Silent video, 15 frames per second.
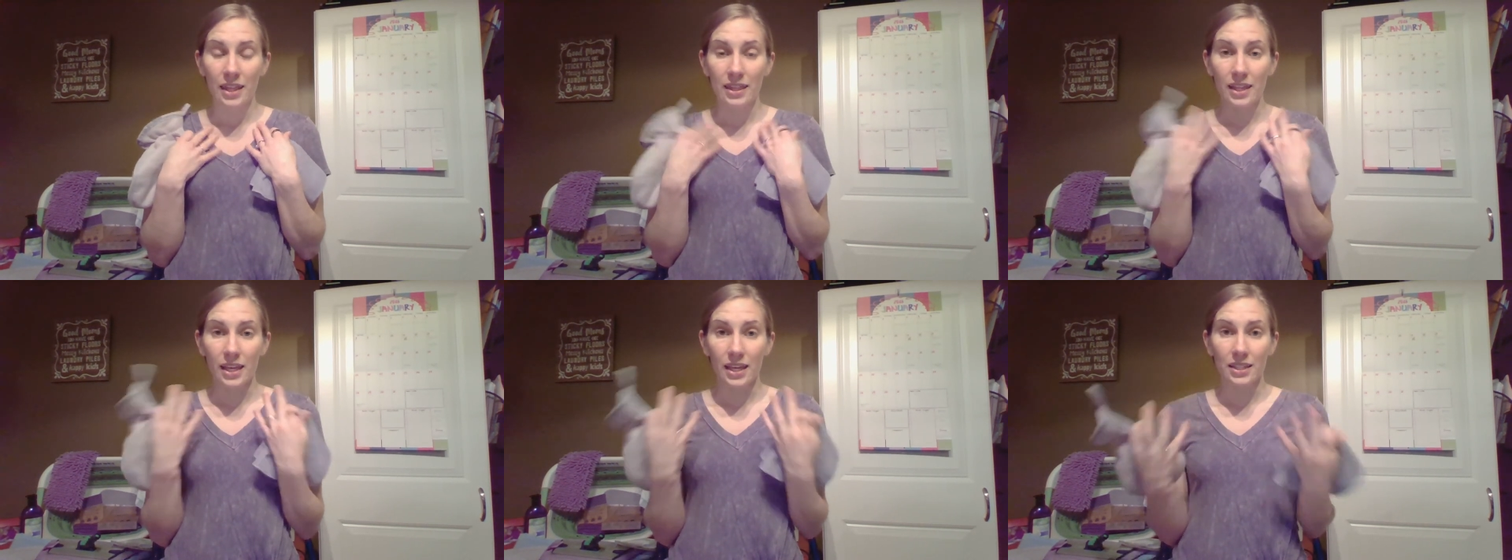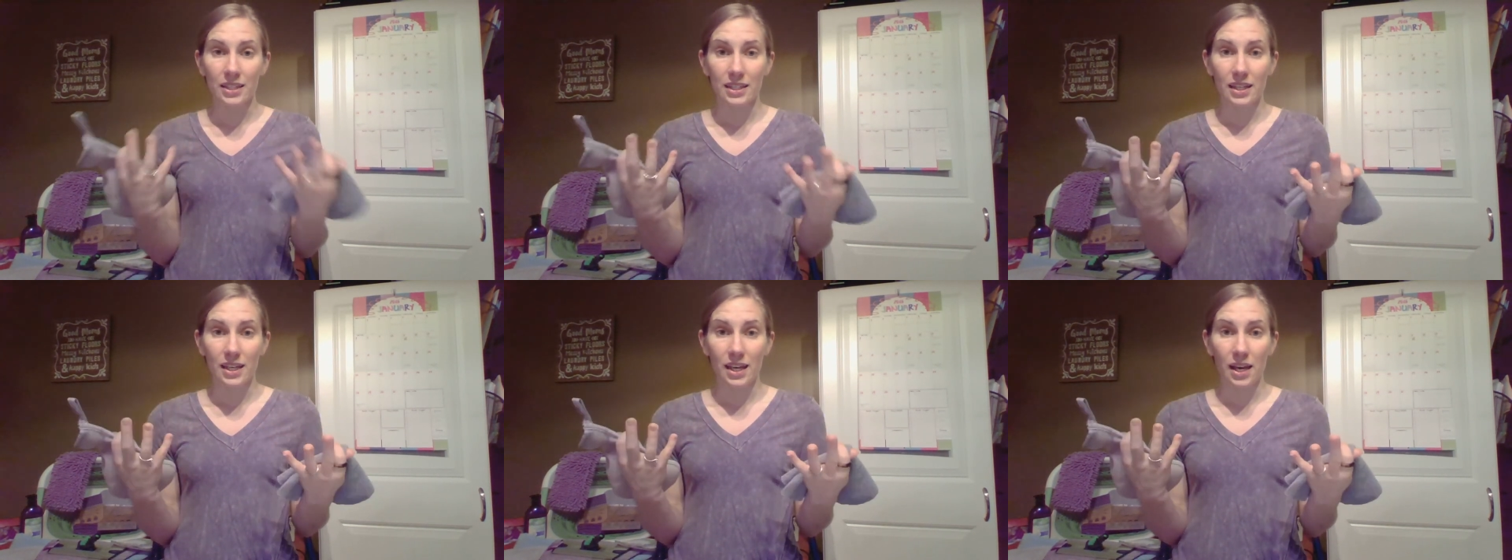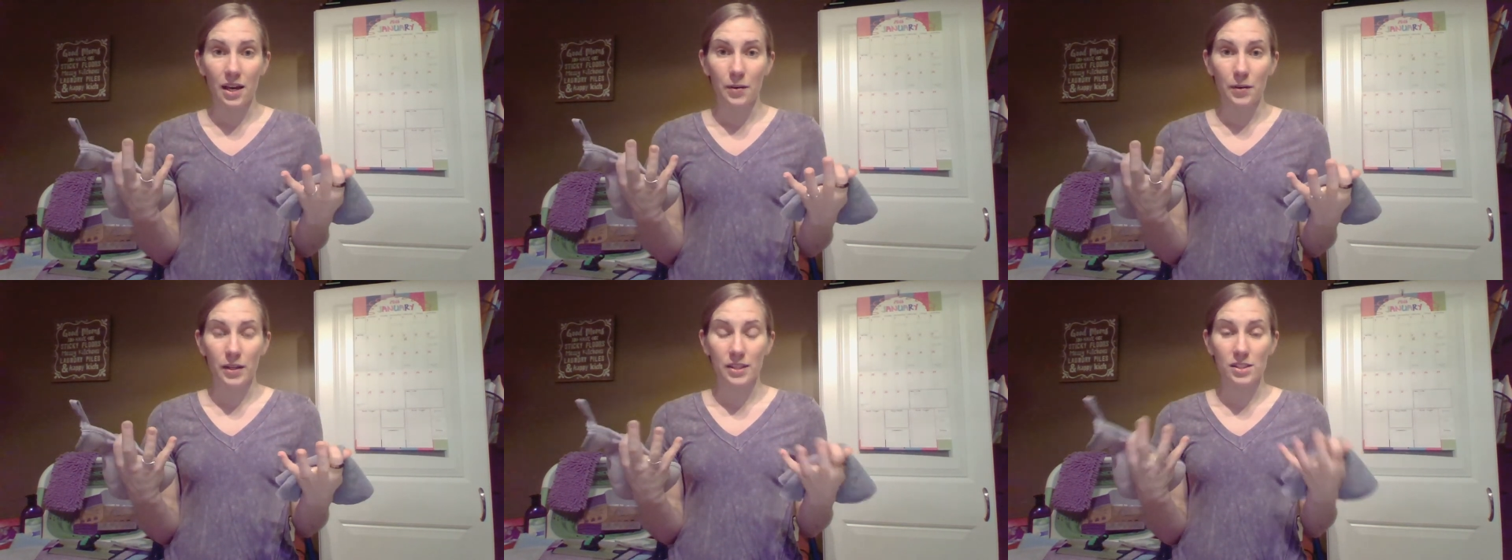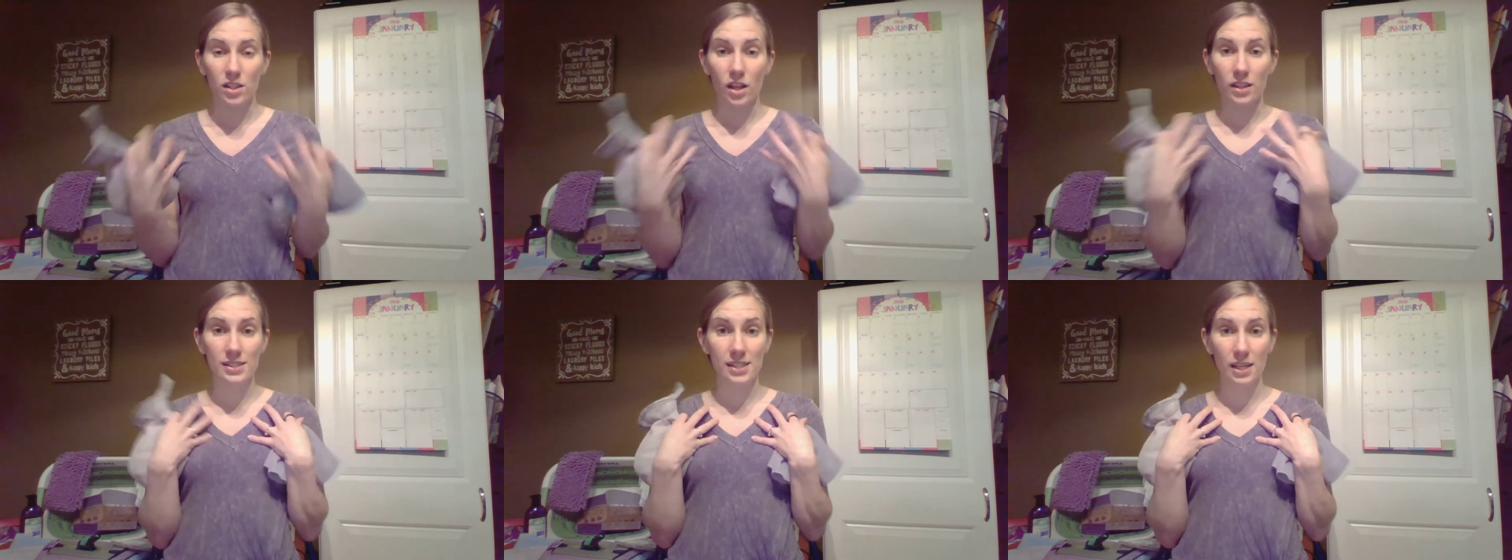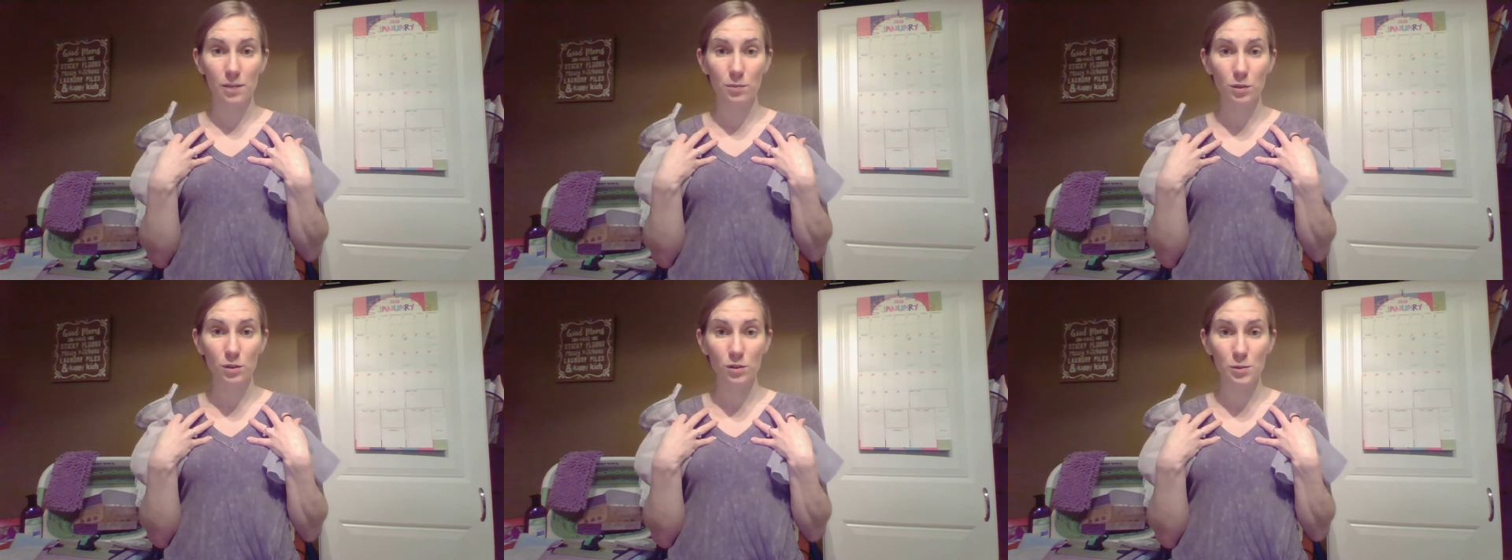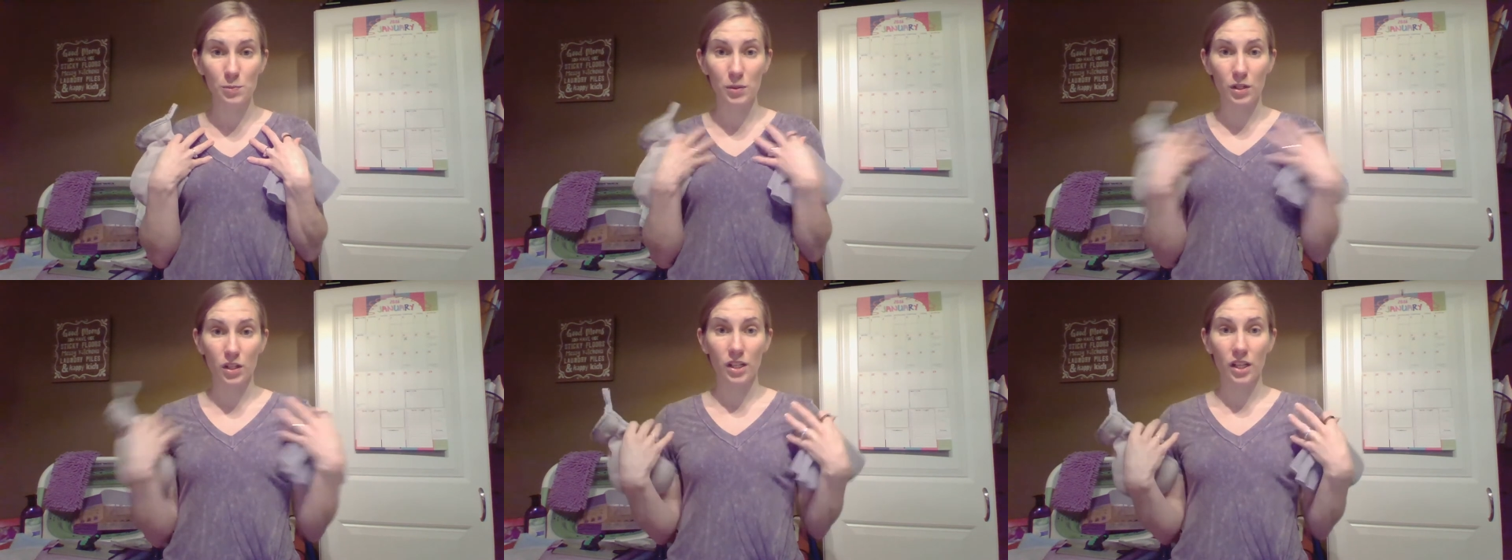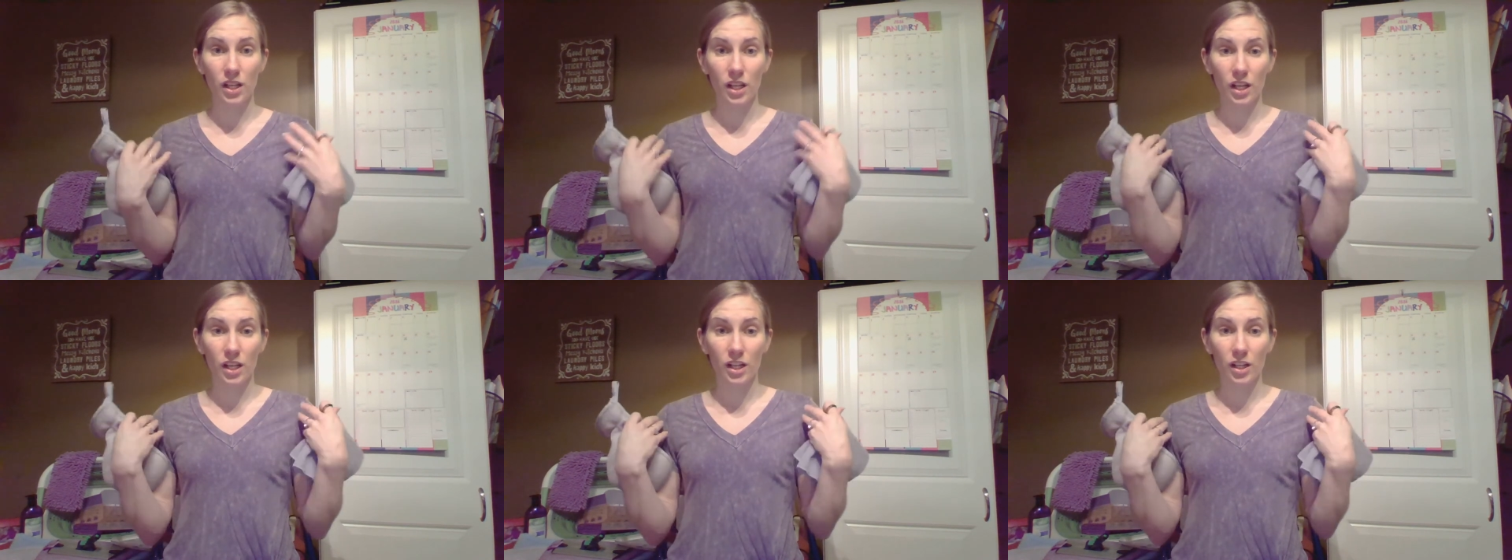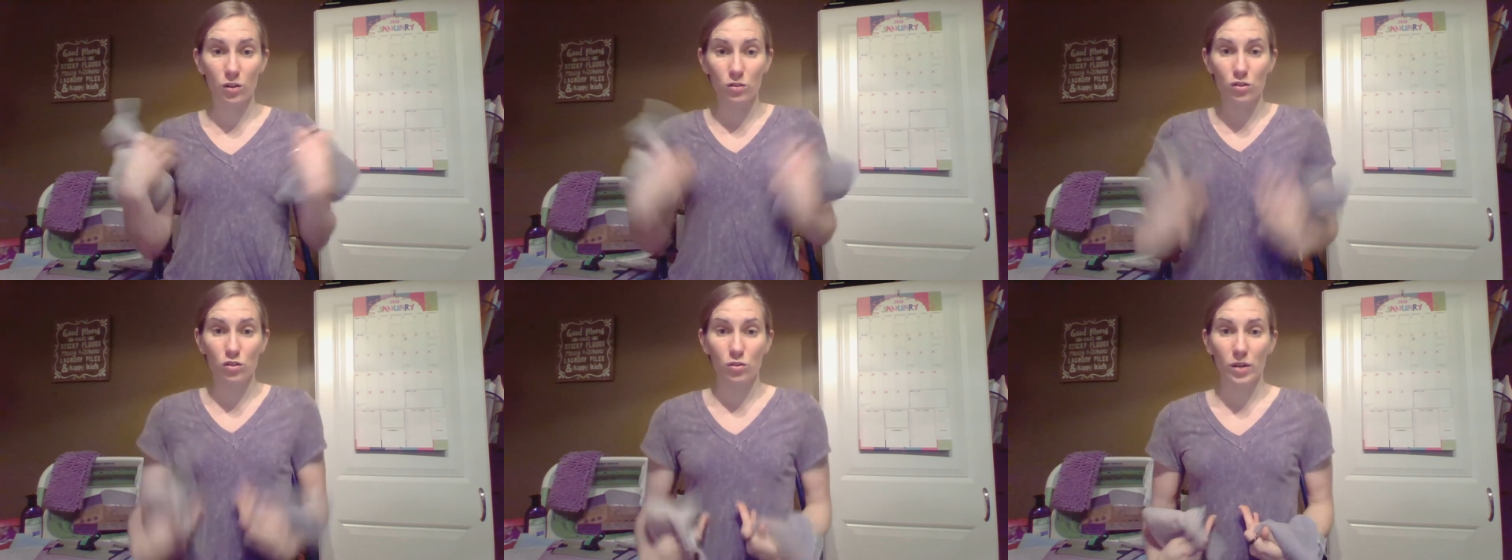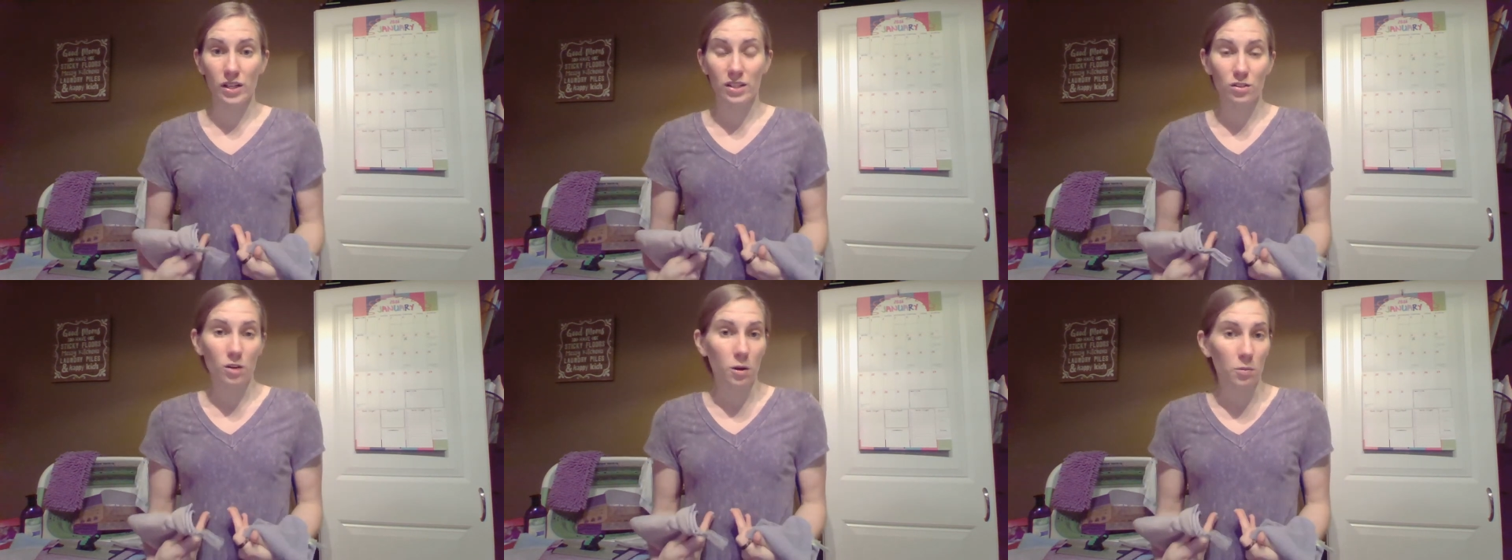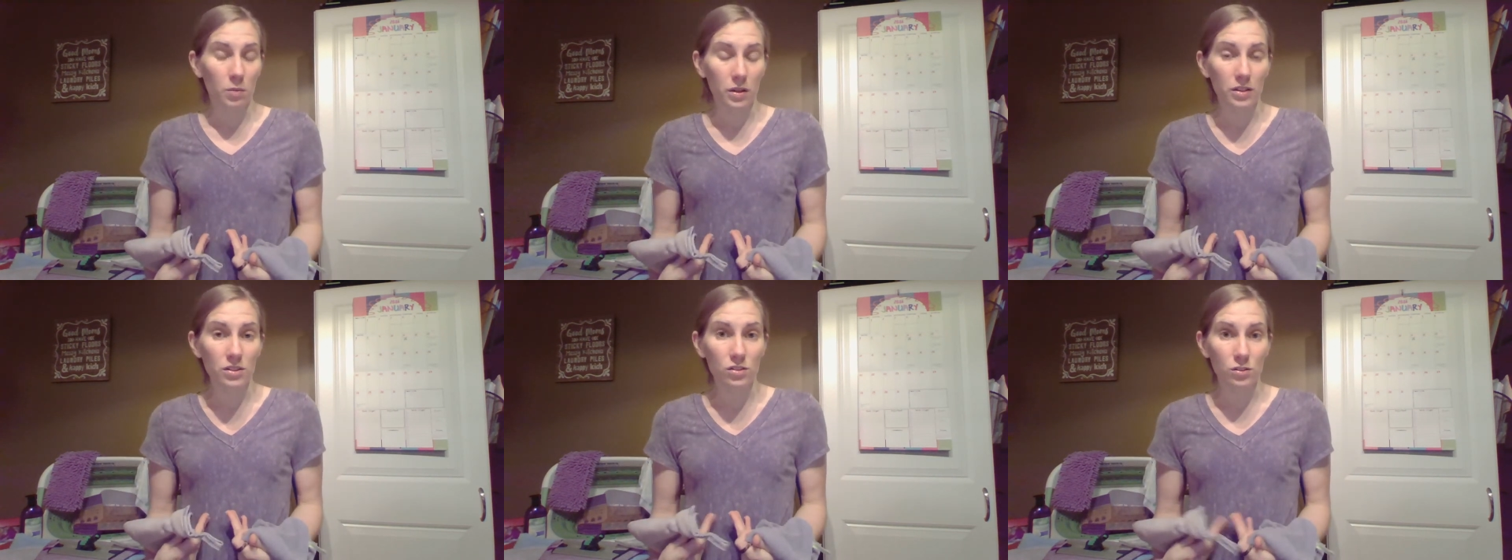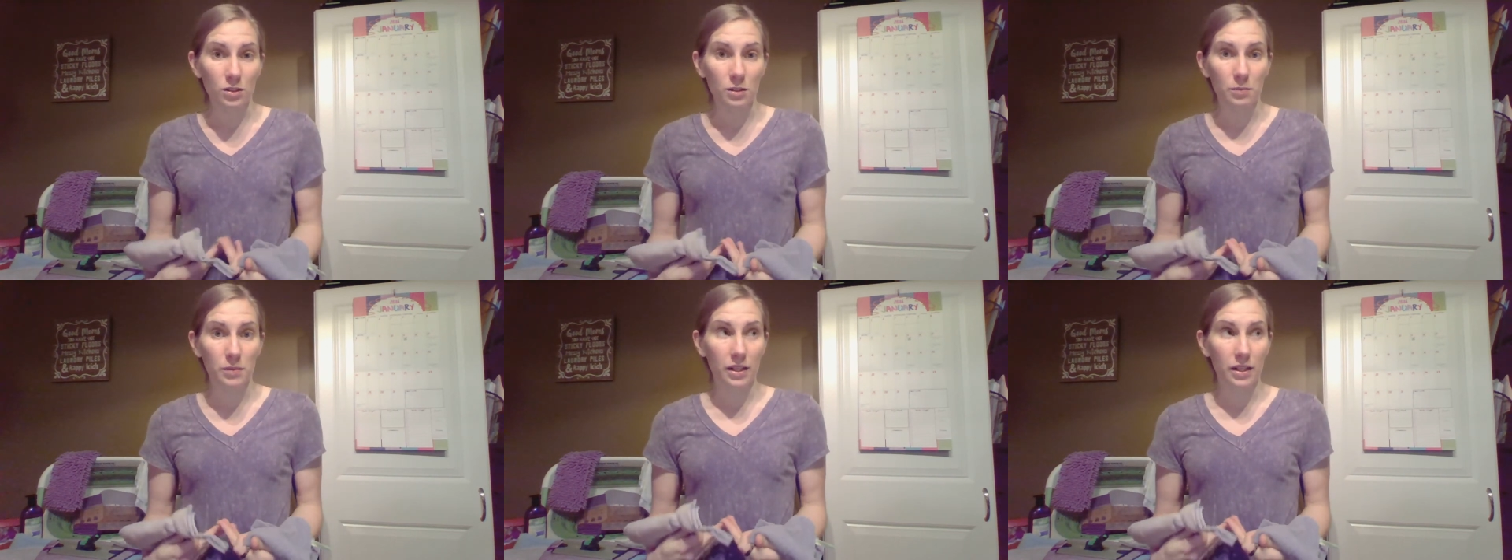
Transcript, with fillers: that uh, gets all these chemicals put in it and it goes straight into our bloodstream.